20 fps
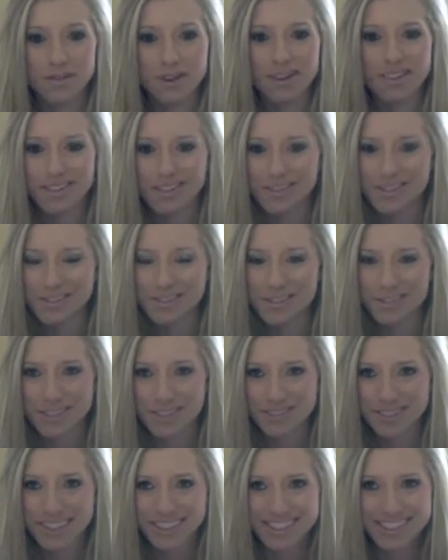I thought that was really
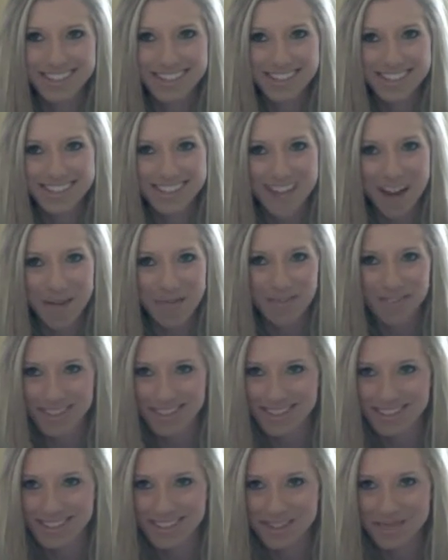funny, taking a stab at
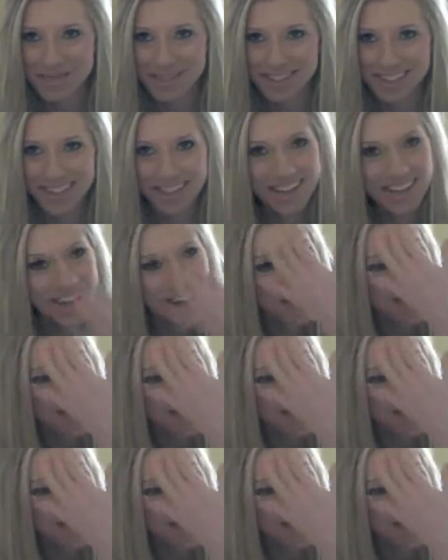Jessica Simpson.